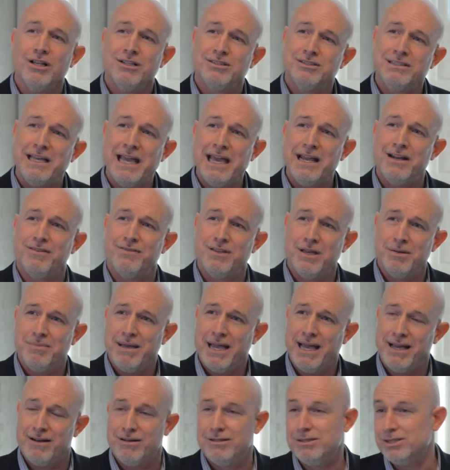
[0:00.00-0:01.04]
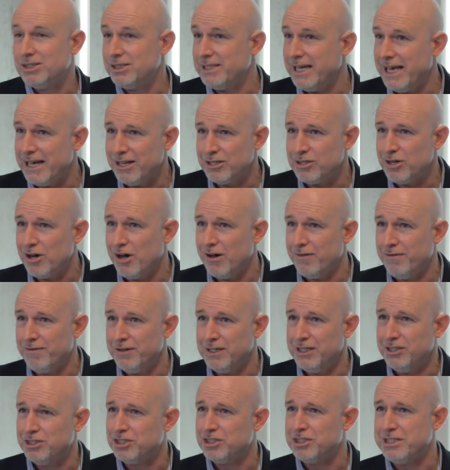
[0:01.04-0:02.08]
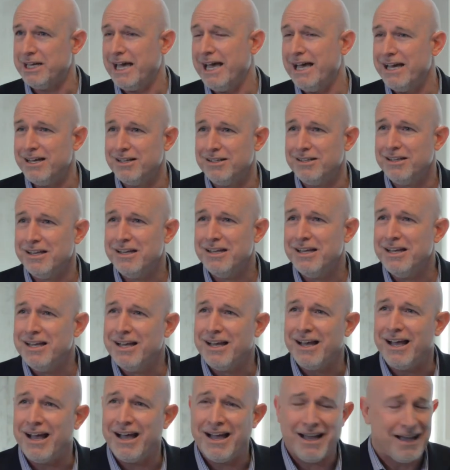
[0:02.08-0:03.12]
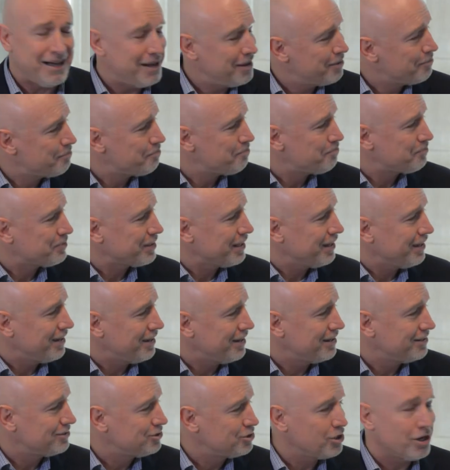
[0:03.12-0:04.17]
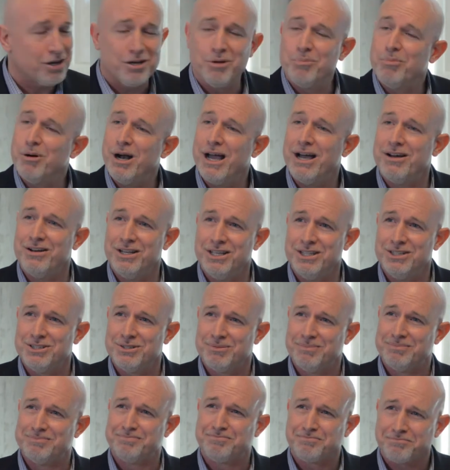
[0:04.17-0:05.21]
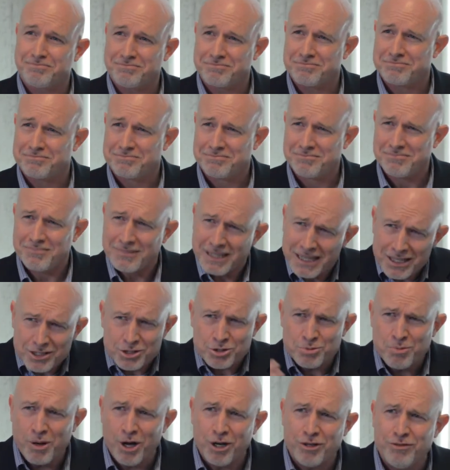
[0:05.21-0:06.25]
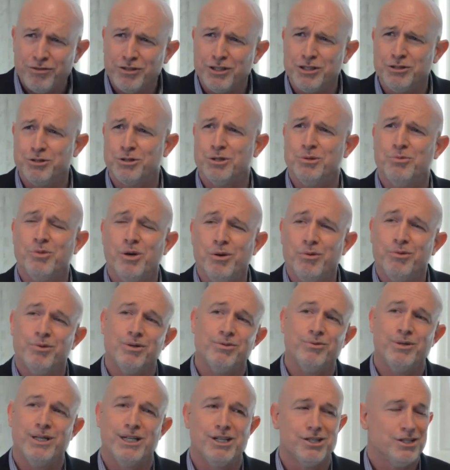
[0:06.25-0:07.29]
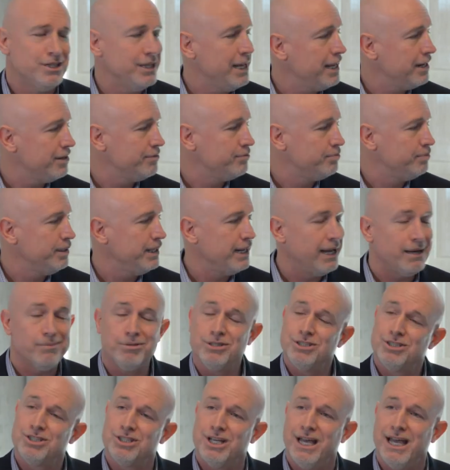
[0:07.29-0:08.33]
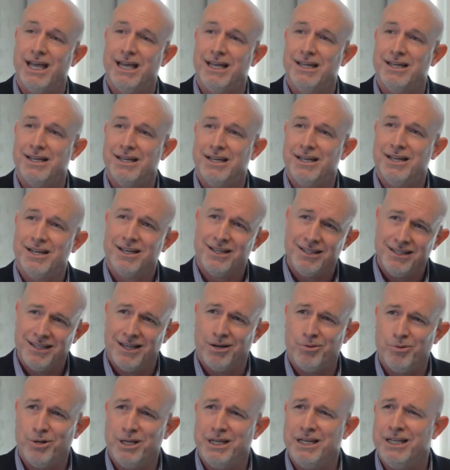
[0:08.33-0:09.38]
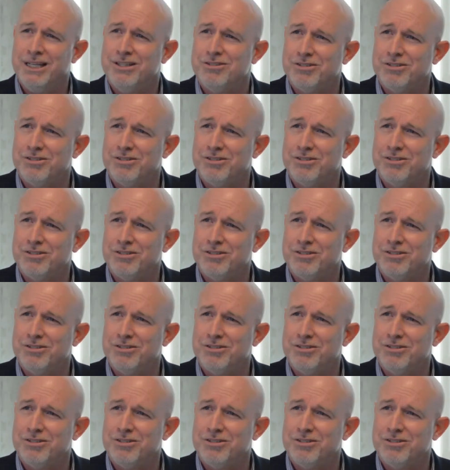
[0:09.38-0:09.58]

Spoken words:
10 of them had stale coffee, stale chocolate brownies, in smoke-filled room, we could then have been able to say, yeah, we need to